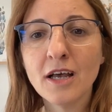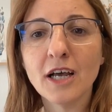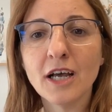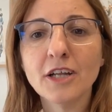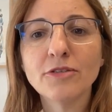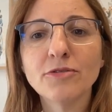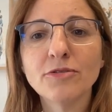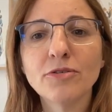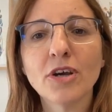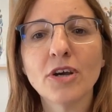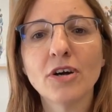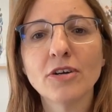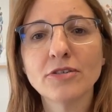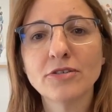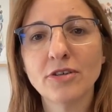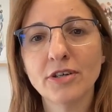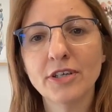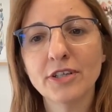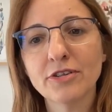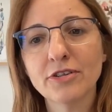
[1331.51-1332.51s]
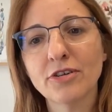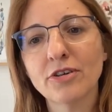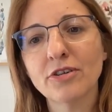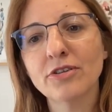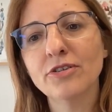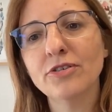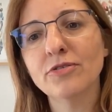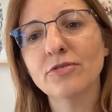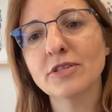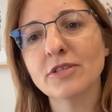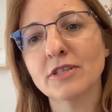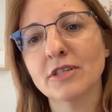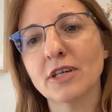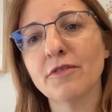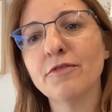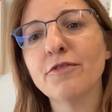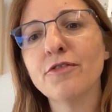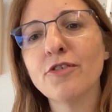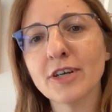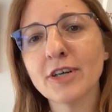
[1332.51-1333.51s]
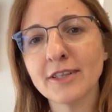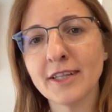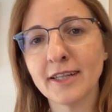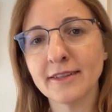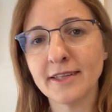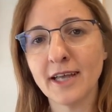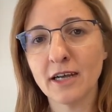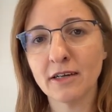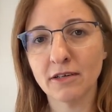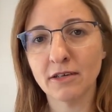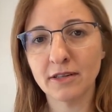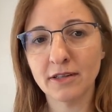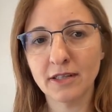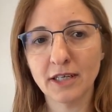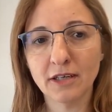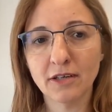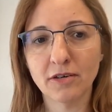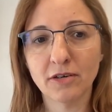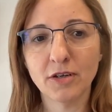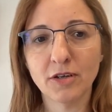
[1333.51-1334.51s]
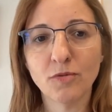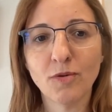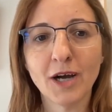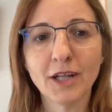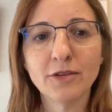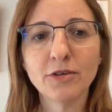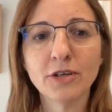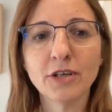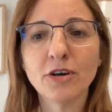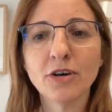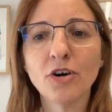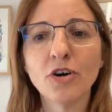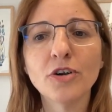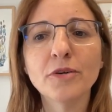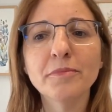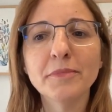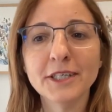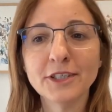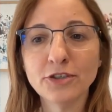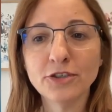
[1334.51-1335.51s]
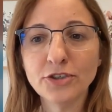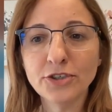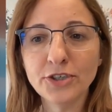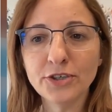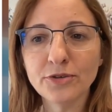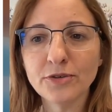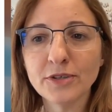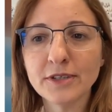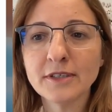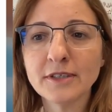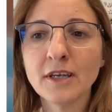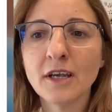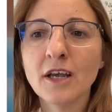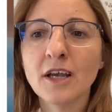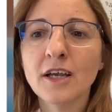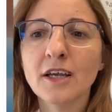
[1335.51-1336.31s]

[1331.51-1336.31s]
And we also introduced a fourth attack category, what we call misuse.